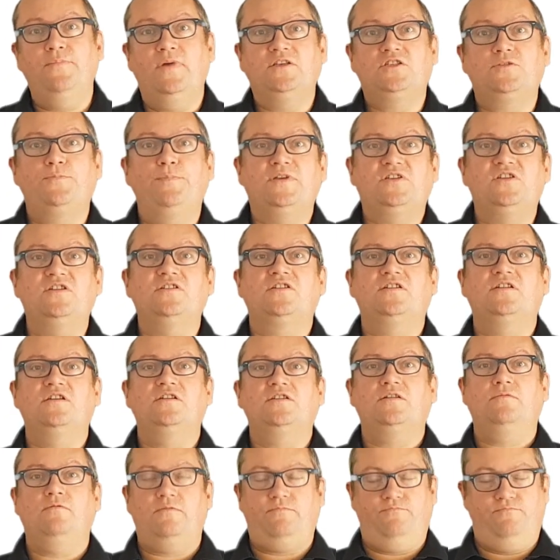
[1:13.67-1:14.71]
its
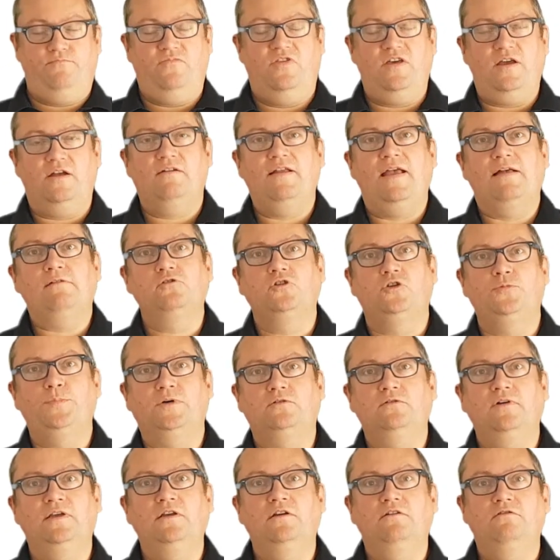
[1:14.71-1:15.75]
businesses that are
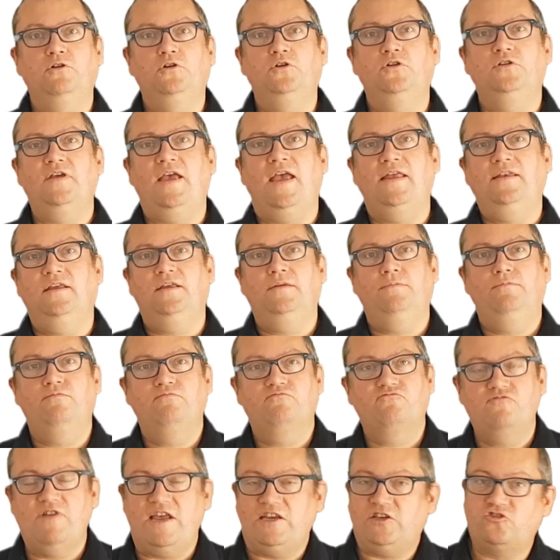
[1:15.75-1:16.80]
eligible include any
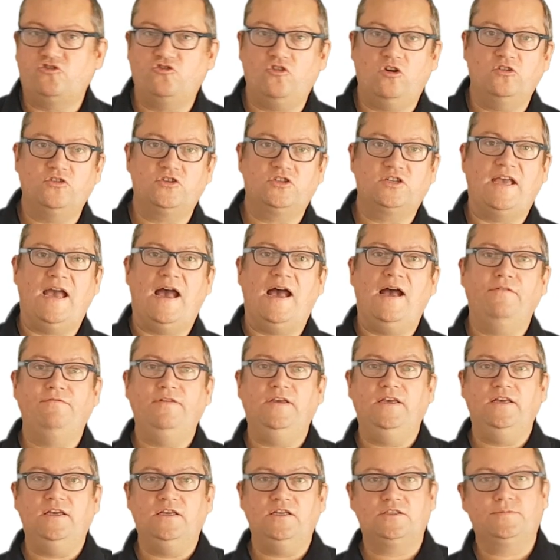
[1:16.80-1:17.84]
restaurants,
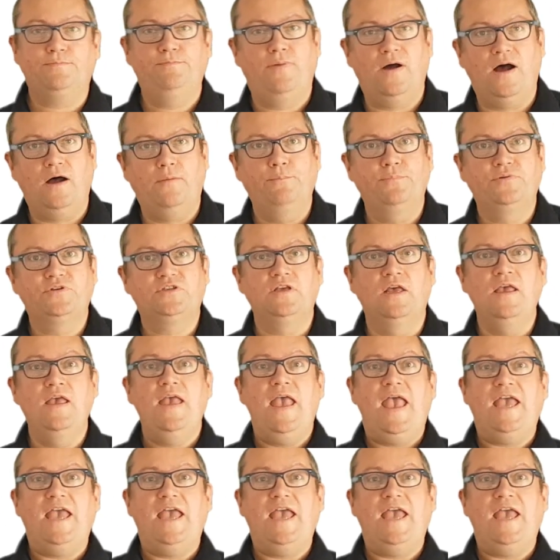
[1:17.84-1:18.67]
cafes, pubs,